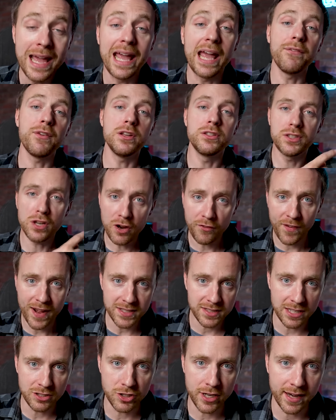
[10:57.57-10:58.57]
If you do
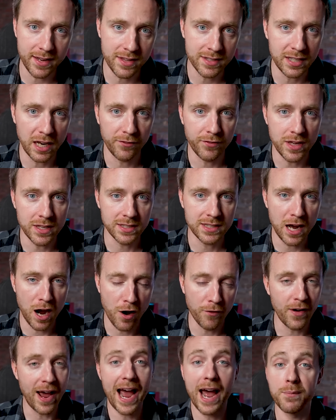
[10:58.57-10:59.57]
fancy checking this out for
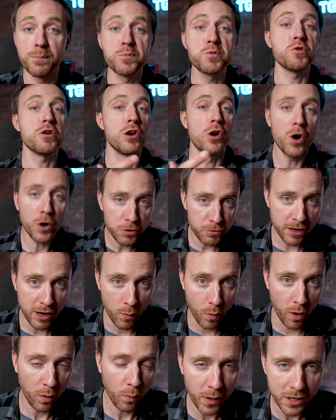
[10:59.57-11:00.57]
yourself and pre-ordering
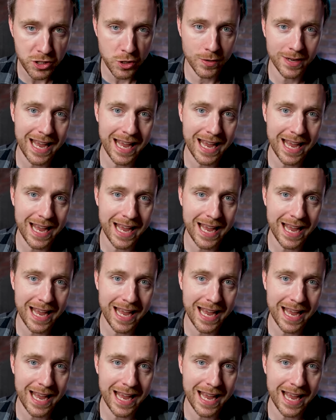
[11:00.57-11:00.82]
one, which you